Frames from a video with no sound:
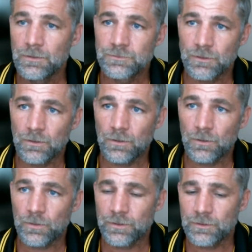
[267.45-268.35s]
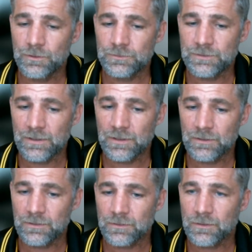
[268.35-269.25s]
So we're
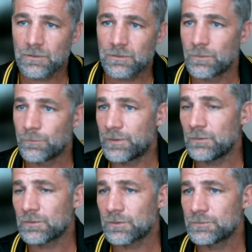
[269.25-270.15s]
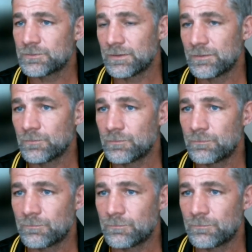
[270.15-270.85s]
using computers and